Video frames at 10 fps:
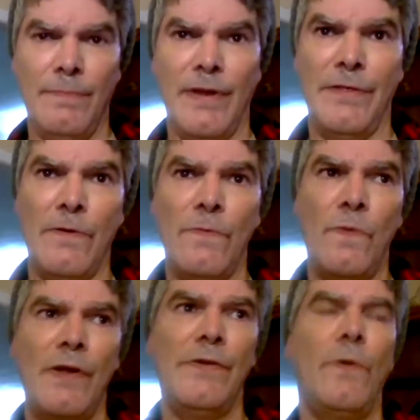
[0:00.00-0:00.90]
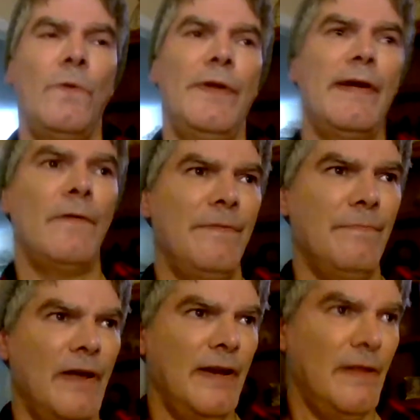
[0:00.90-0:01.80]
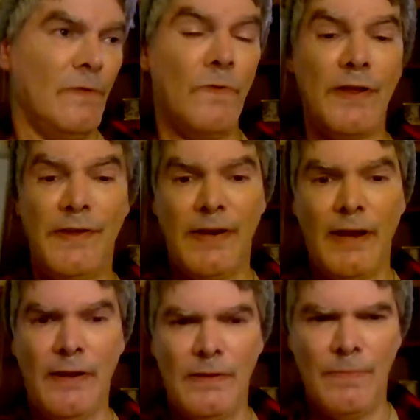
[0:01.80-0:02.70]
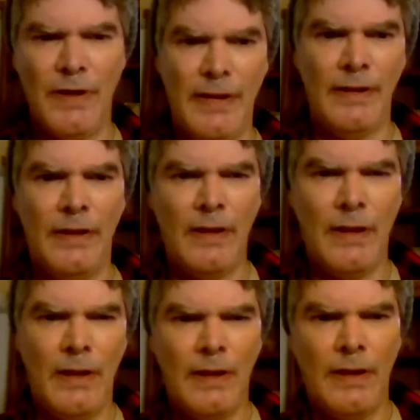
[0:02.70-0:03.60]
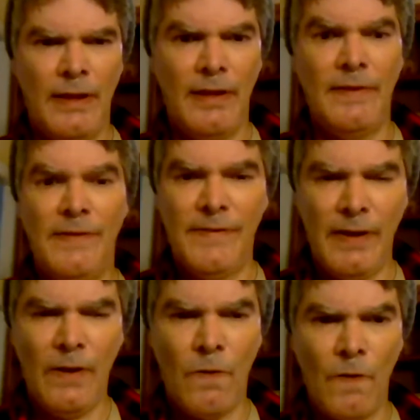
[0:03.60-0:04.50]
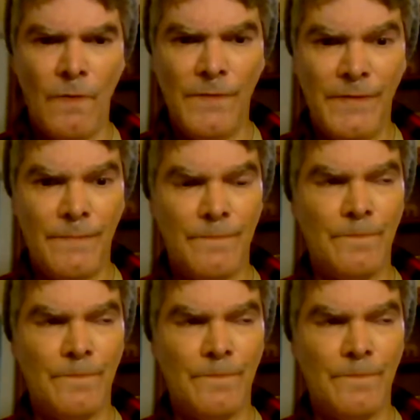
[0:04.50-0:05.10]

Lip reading: but they're the ones holding out the money, and the ones taking the money in the city halls